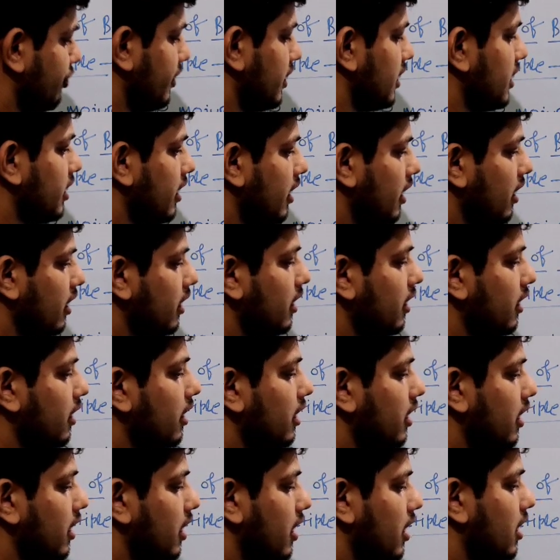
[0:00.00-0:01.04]
will
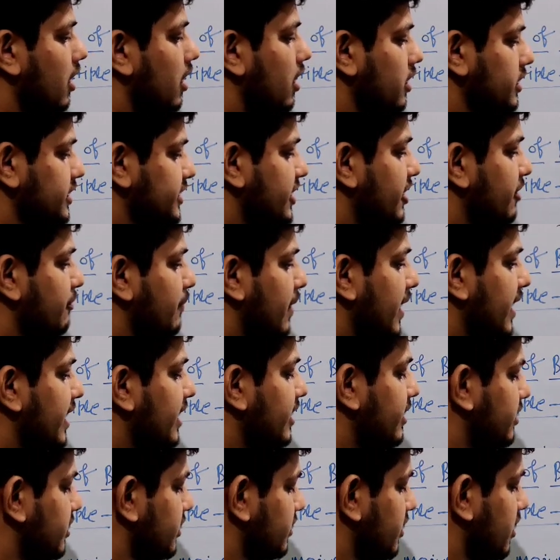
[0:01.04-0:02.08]

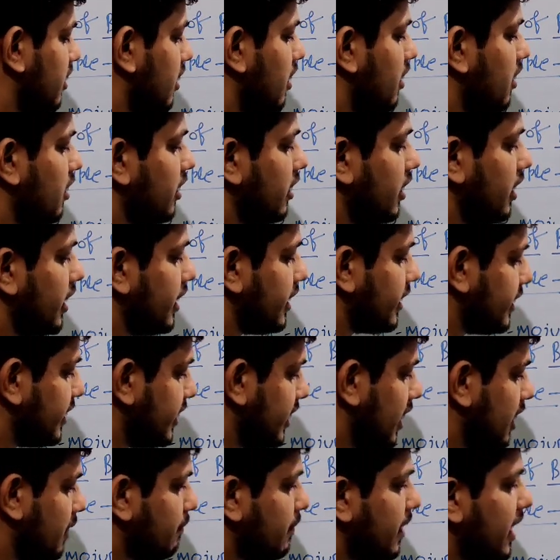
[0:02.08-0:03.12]
separate the
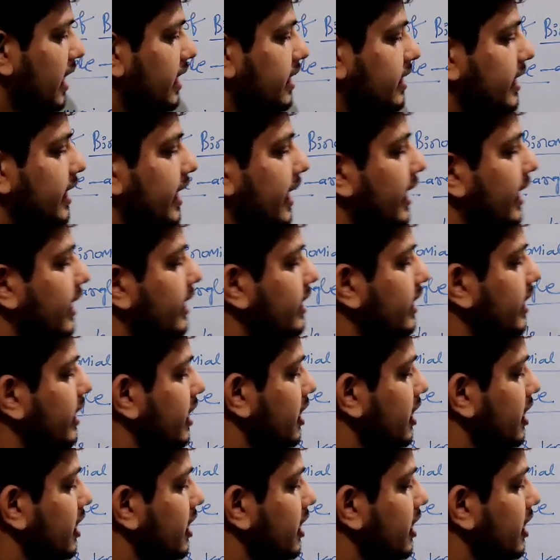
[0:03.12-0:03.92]
real part and